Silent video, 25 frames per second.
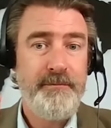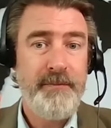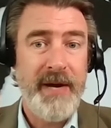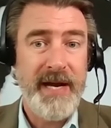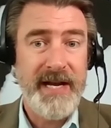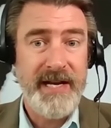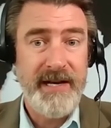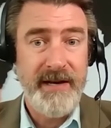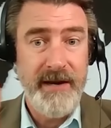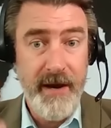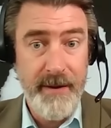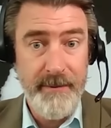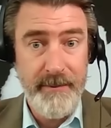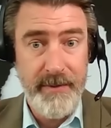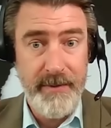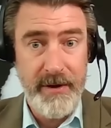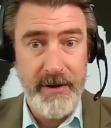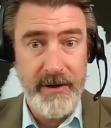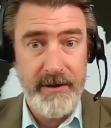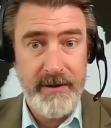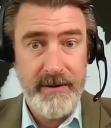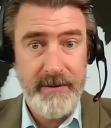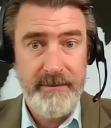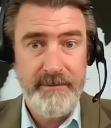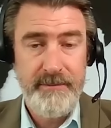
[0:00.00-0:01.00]
by
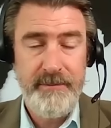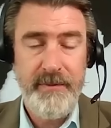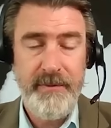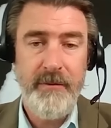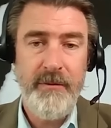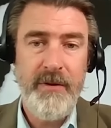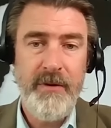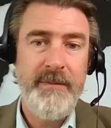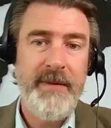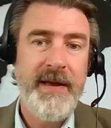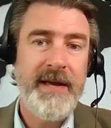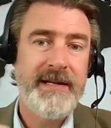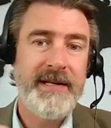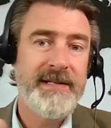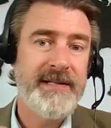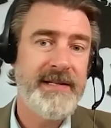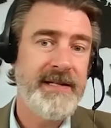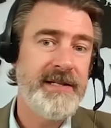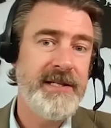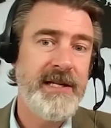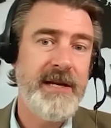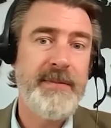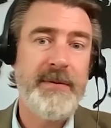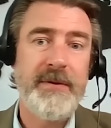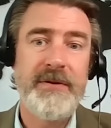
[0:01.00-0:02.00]
number, but we make
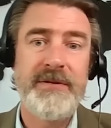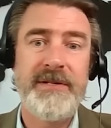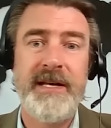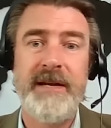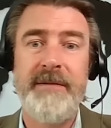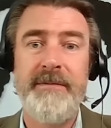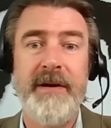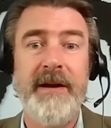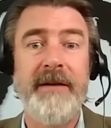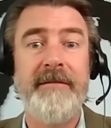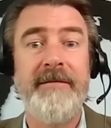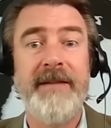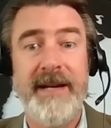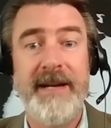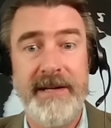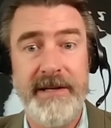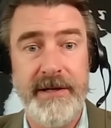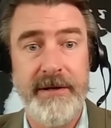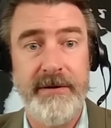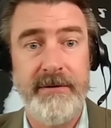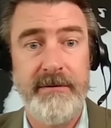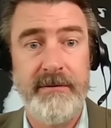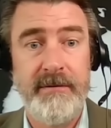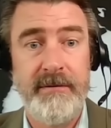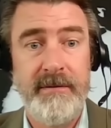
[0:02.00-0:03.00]
sixty percent by
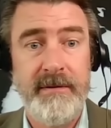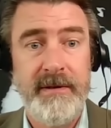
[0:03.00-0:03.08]
value.